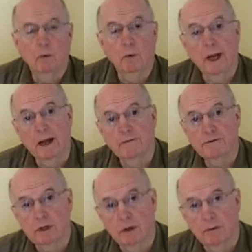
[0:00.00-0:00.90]
We have
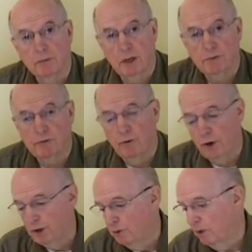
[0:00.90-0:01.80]
some tips
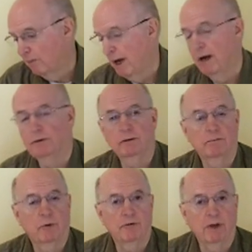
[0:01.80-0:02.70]
for you about
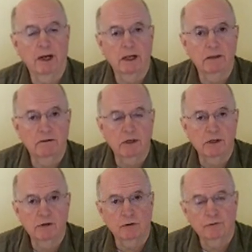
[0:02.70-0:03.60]
preventing
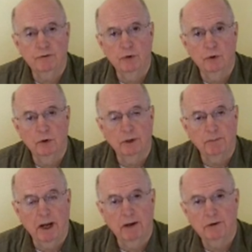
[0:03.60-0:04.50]
diesel fuel
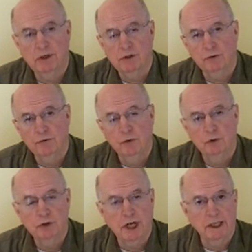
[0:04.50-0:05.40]
and biodiesel
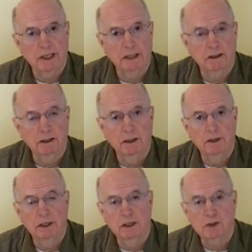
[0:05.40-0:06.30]
fuel gelling
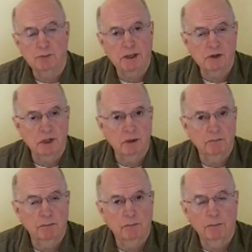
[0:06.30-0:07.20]
in the dispensing